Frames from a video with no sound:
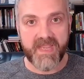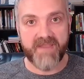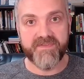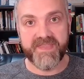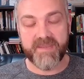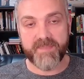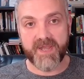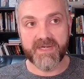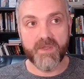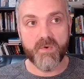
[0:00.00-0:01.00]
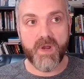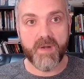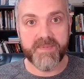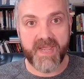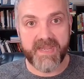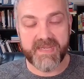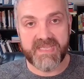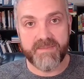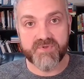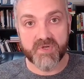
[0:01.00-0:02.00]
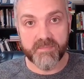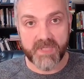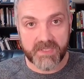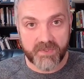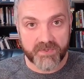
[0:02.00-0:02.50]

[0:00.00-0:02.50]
If you think about it, a low carb diet keeps your blood